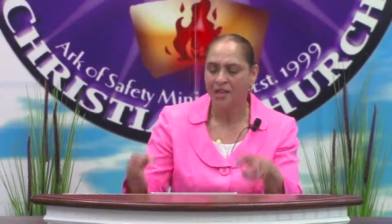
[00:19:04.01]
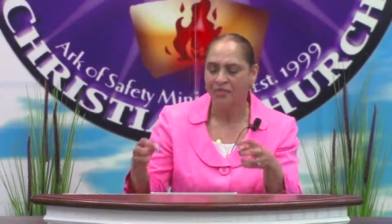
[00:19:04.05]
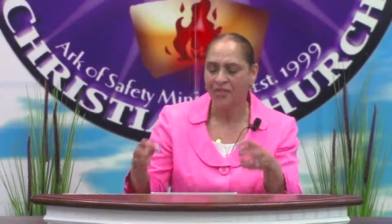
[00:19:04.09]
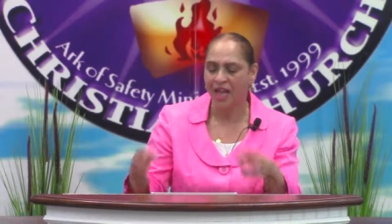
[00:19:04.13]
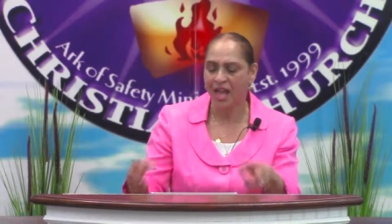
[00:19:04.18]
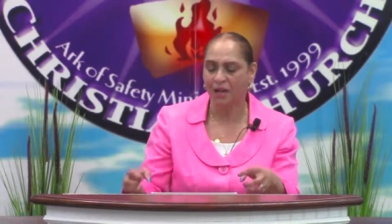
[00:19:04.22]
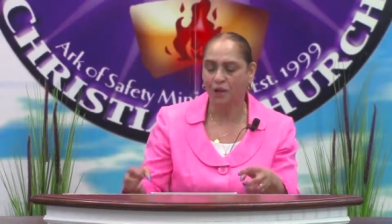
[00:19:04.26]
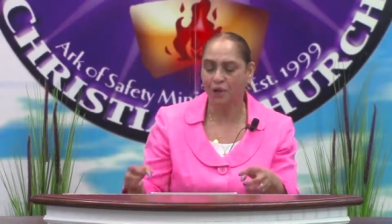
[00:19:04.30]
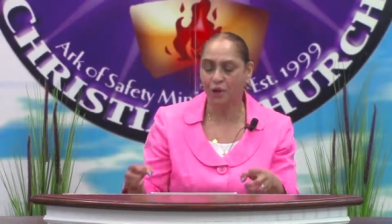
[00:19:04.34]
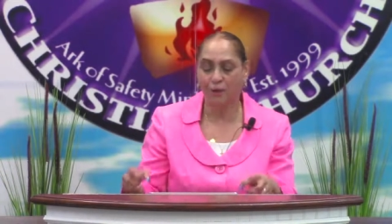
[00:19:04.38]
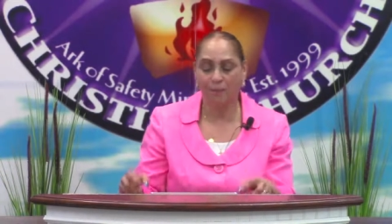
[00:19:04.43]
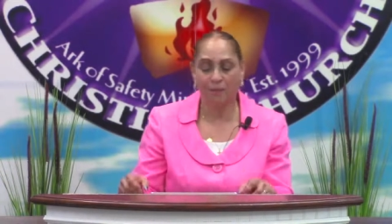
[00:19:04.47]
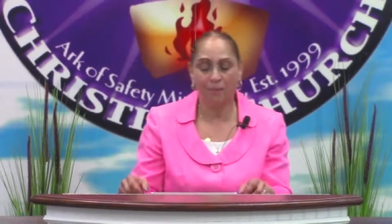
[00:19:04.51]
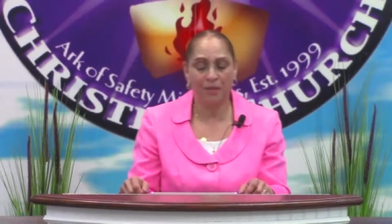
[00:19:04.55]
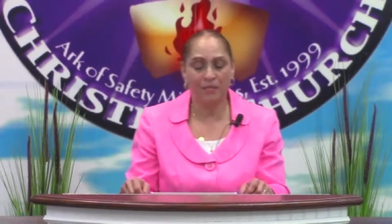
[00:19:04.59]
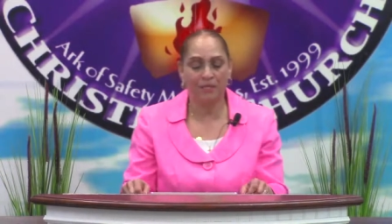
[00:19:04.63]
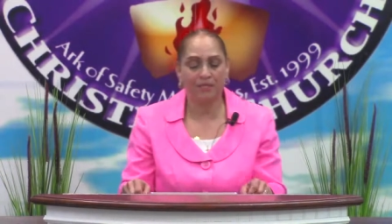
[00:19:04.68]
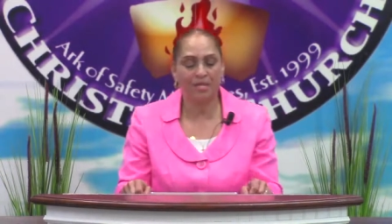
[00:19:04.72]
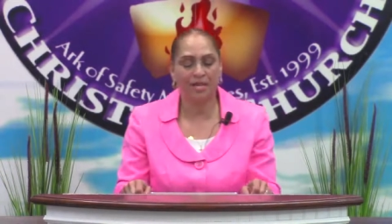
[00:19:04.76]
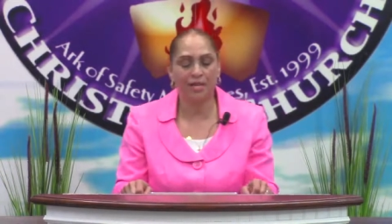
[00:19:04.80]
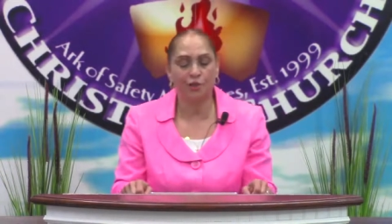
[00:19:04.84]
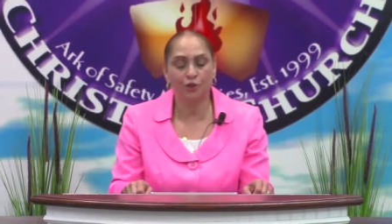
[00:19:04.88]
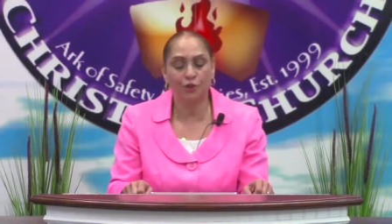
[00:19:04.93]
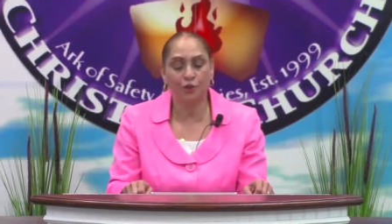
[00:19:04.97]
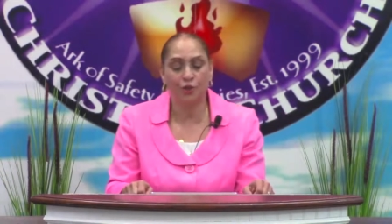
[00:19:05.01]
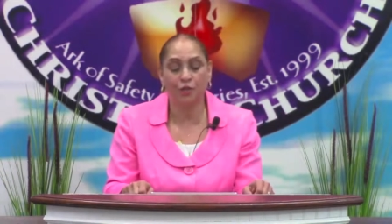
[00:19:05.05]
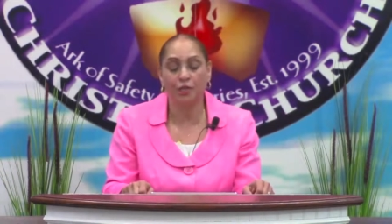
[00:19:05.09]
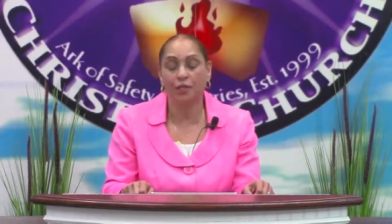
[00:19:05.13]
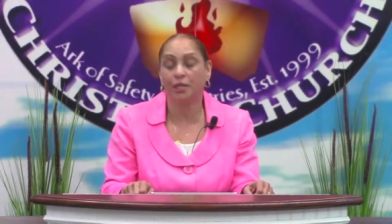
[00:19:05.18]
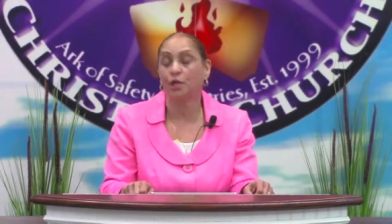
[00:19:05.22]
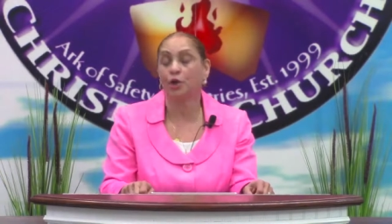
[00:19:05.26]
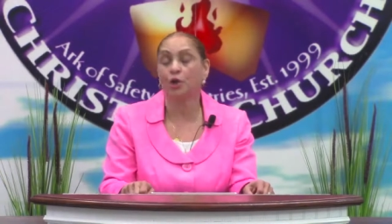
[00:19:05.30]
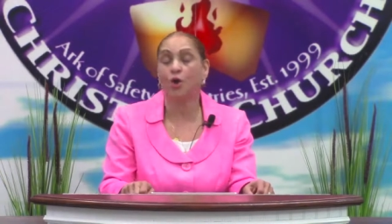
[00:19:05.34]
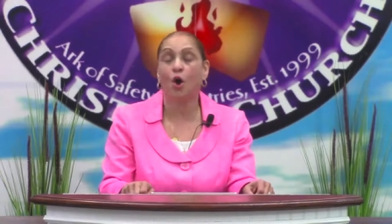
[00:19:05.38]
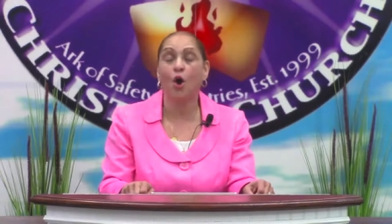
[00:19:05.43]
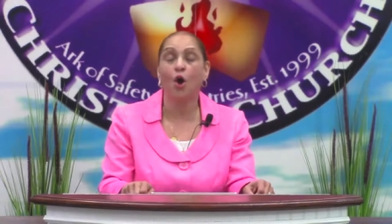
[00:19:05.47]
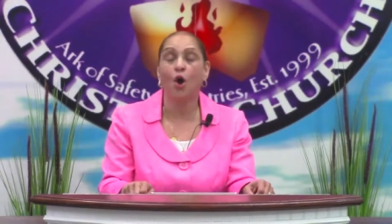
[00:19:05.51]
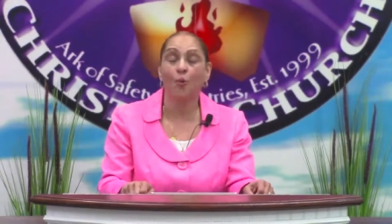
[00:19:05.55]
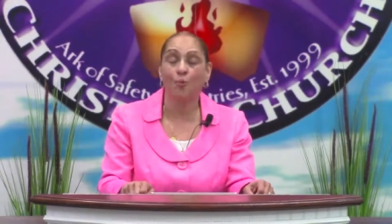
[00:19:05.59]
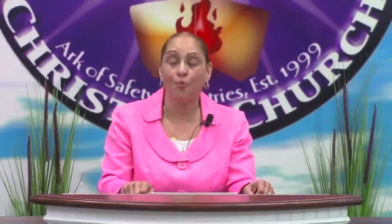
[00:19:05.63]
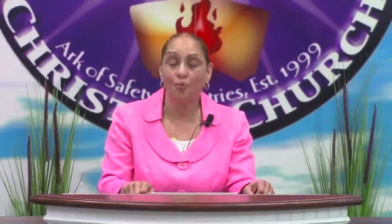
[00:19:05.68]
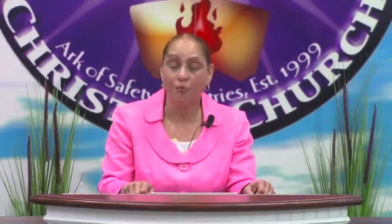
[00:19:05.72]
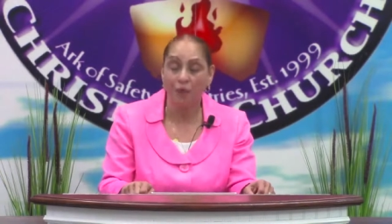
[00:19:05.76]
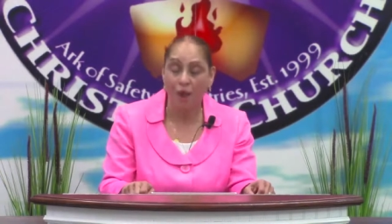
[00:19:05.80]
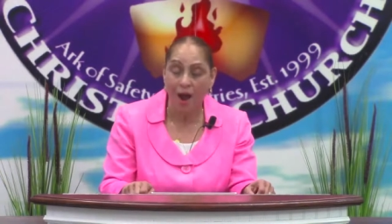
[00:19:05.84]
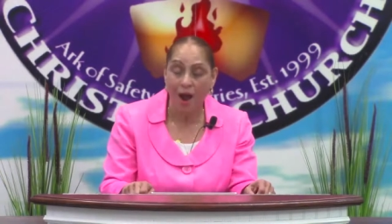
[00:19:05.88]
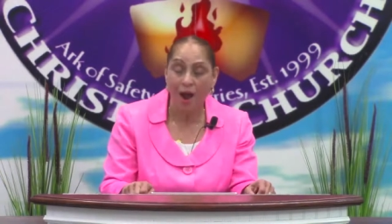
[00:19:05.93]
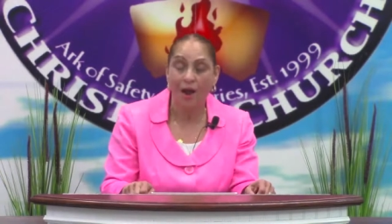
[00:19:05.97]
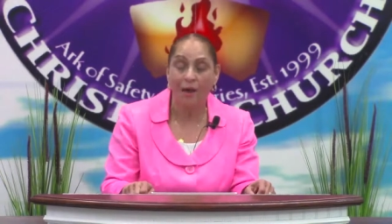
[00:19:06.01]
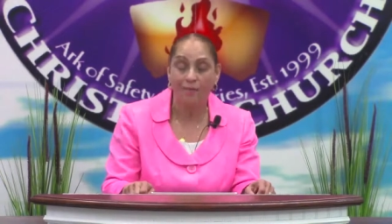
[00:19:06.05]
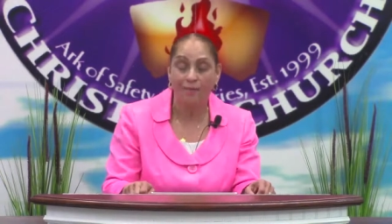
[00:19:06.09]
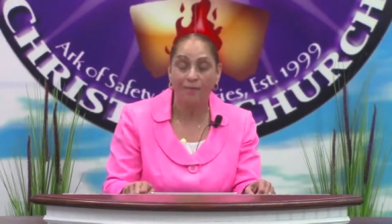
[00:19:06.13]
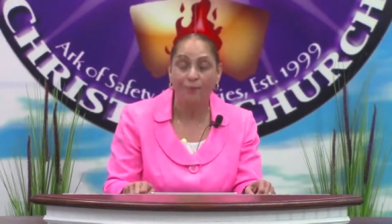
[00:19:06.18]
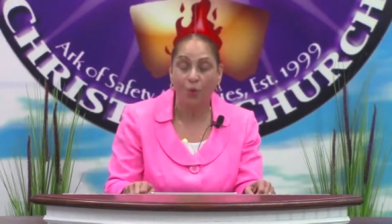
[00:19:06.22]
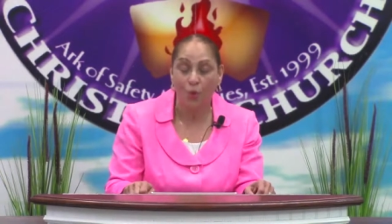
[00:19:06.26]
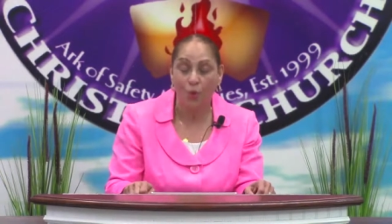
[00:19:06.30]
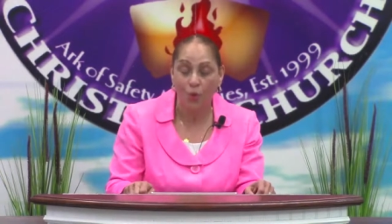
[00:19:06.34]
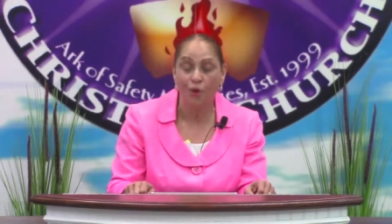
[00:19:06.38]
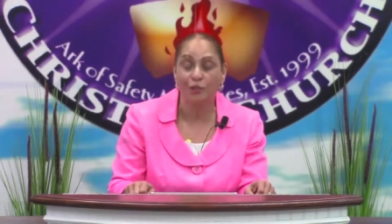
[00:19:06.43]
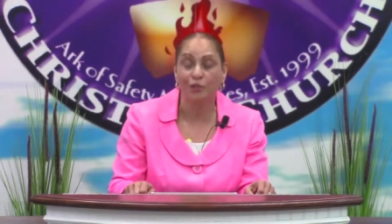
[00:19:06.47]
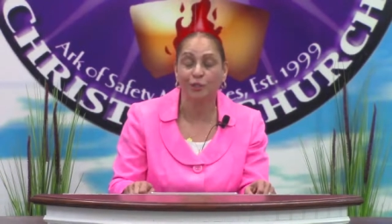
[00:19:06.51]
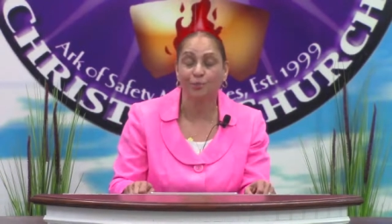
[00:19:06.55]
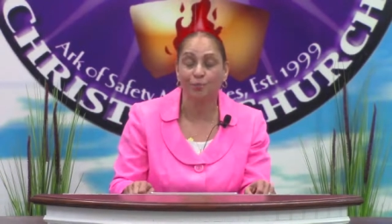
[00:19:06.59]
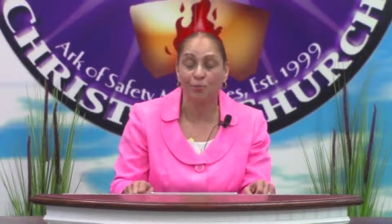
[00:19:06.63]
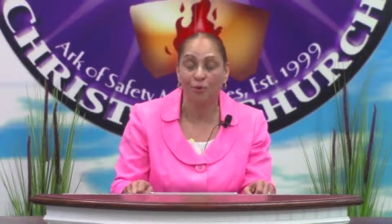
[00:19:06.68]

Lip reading: that could potentially cause